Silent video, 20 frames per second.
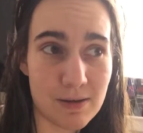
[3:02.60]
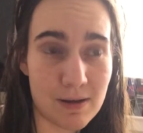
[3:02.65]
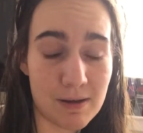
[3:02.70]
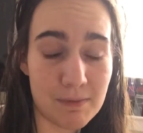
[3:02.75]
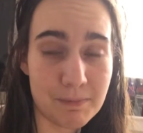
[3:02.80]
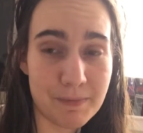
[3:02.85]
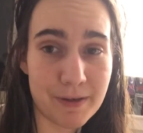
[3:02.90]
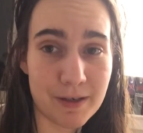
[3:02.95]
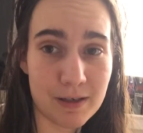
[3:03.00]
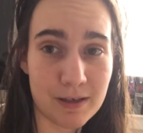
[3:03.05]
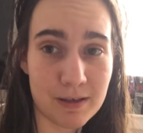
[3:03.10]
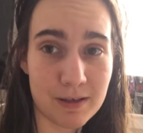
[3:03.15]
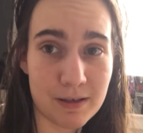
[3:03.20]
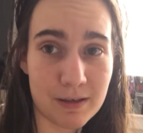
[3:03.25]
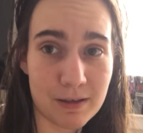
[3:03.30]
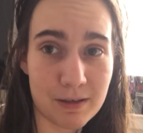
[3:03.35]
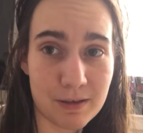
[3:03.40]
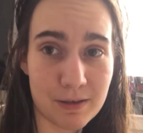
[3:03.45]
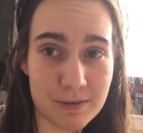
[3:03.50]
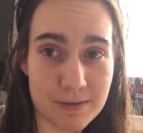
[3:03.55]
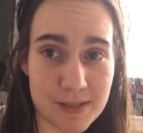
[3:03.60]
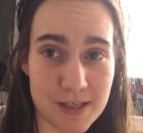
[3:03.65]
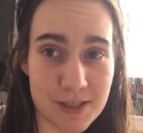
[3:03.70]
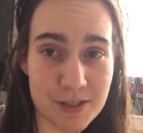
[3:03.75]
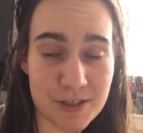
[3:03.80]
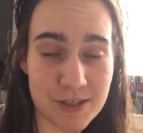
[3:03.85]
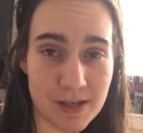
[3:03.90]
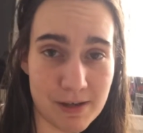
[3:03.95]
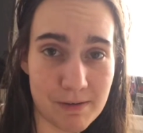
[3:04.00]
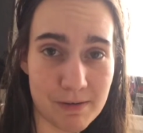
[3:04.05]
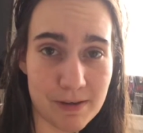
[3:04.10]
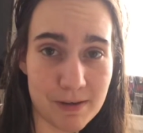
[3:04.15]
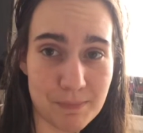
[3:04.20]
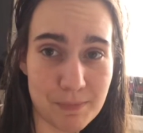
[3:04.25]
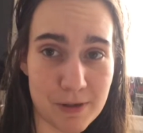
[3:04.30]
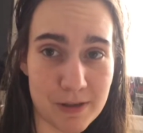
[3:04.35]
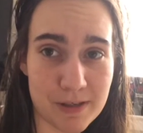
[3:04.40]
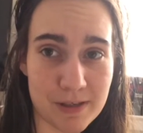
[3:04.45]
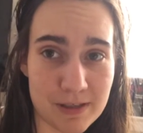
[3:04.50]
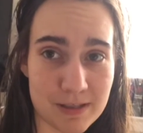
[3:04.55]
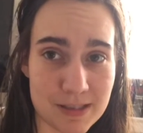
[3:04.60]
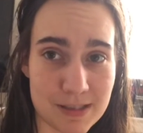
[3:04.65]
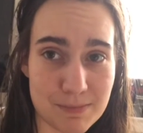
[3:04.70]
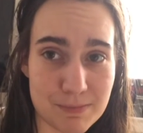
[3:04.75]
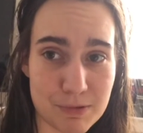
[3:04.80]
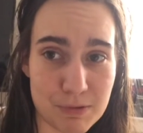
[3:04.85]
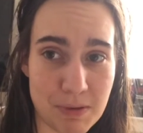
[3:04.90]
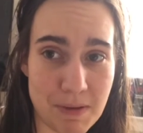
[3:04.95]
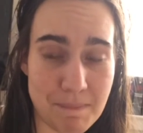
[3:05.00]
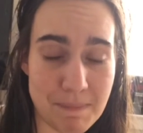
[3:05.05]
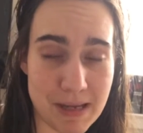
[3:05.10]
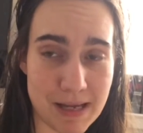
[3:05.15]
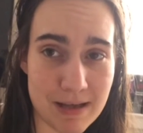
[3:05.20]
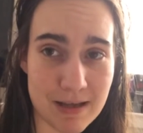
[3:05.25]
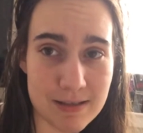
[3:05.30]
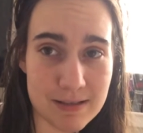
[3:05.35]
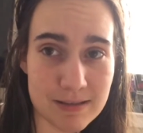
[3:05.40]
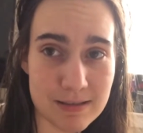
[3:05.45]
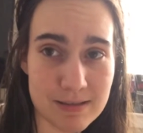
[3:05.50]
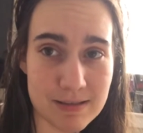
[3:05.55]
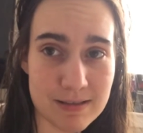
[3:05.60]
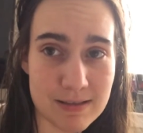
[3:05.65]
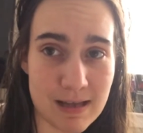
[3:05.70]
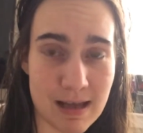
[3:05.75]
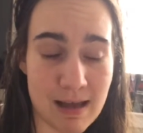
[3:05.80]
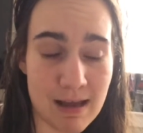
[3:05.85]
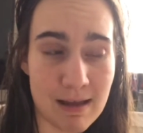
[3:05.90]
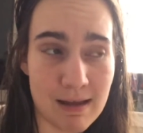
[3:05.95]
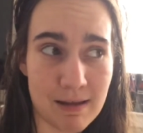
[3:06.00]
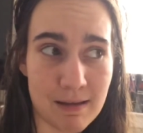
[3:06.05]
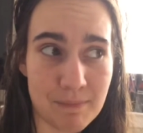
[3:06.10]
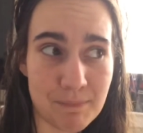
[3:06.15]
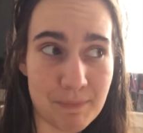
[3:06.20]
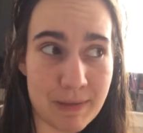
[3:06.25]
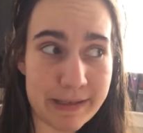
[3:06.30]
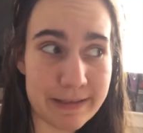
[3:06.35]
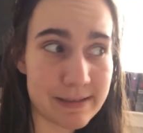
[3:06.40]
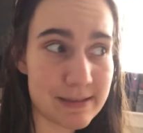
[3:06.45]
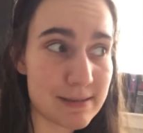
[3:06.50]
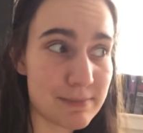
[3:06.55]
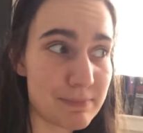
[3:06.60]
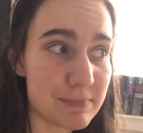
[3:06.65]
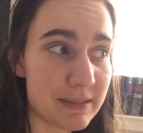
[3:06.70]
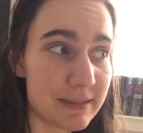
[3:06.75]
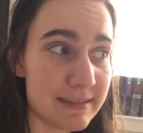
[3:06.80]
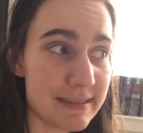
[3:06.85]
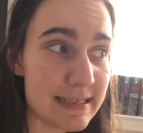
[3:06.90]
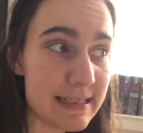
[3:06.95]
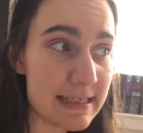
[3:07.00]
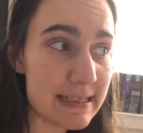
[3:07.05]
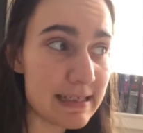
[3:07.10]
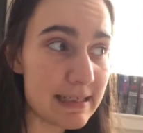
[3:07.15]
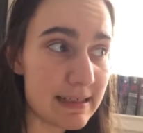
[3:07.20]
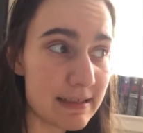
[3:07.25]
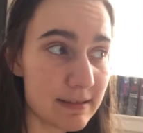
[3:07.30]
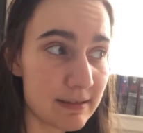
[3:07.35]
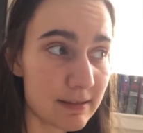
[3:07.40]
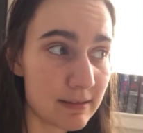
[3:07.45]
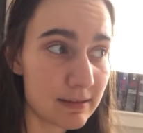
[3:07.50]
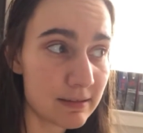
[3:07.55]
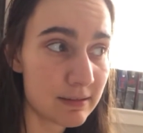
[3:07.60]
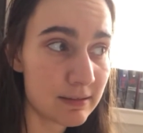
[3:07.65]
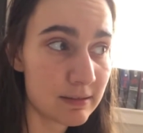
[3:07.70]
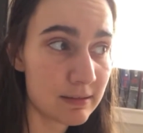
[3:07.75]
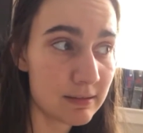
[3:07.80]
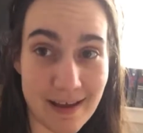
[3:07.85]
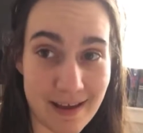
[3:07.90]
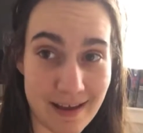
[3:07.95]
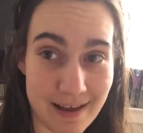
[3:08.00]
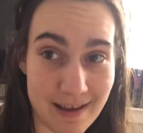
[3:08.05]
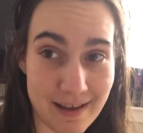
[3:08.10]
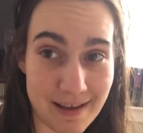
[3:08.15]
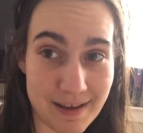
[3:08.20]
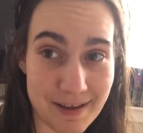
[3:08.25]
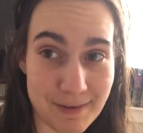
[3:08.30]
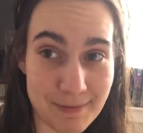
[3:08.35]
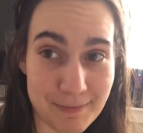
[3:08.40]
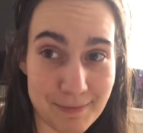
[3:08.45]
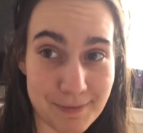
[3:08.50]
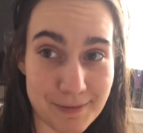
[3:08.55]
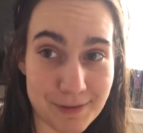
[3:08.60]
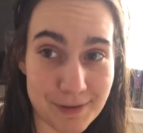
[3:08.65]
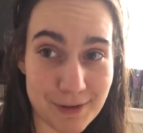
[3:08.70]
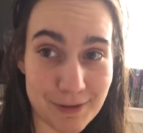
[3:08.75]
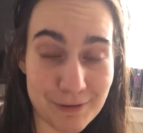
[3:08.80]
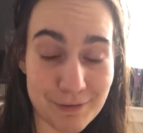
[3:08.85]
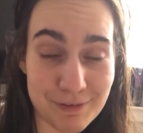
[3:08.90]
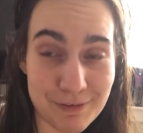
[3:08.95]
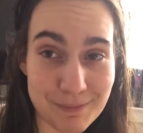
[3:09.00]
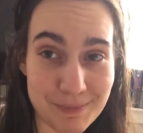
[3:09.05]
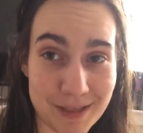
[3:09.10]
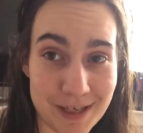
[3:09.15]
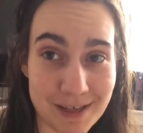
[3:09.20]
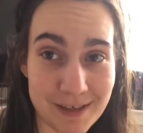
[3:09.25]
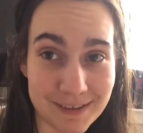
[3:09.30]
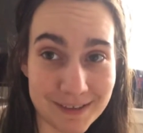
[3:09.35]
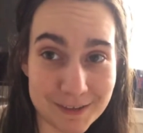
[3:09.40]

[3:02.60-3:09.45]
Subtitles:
I'm gonna go take a shower, put on some sweatpants, make some tea, and we'll go from there.